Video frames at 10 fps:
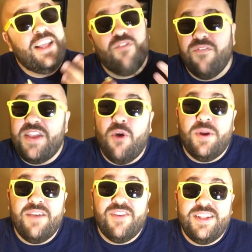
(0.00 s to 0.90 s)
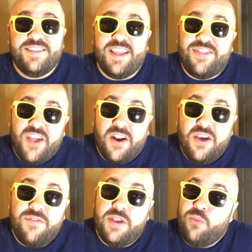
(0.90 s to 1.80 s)
and then reveal whatever it is they thought
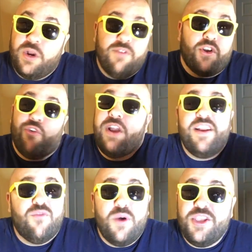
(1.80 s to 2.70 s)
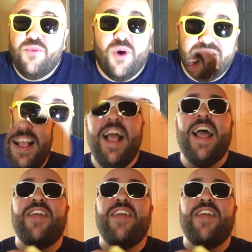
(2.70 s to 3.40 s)
of in whatever creative way you want to.